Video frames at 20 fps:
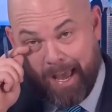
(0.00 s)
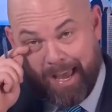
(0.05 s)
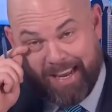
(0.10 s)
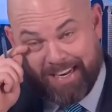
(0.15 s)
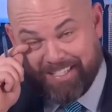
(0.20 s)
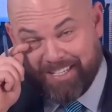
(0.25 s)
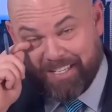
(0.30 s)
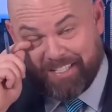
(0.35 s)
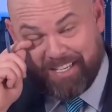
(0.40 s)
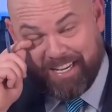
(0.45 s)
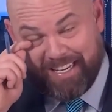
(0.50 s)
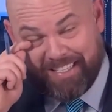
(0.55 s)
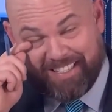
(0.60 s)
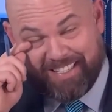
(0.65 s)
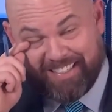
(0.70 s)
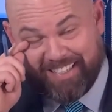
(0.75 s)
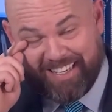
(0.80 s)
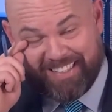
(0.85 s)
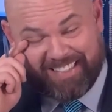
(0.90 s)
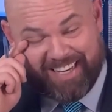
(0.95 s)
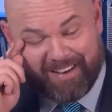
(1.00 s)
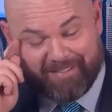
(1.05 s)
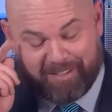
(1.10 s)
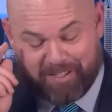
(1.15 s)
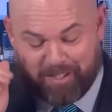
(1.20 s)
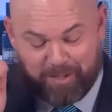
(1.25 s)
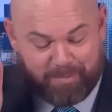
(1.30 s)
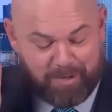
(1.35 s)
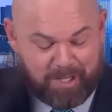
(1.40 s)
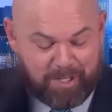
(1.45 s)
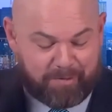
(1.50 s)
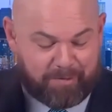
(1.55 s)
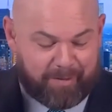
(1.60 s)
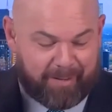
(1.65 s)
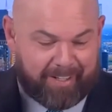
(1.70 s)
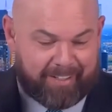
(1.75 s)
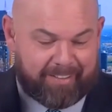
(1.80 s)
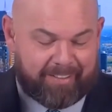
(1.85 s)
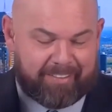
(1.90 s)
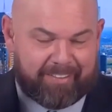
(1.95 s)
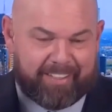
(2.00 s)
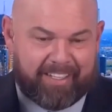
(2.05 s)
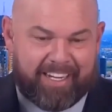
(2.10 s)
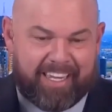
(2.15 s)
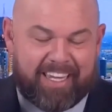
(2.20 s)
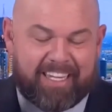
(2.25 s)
He's having so much fun that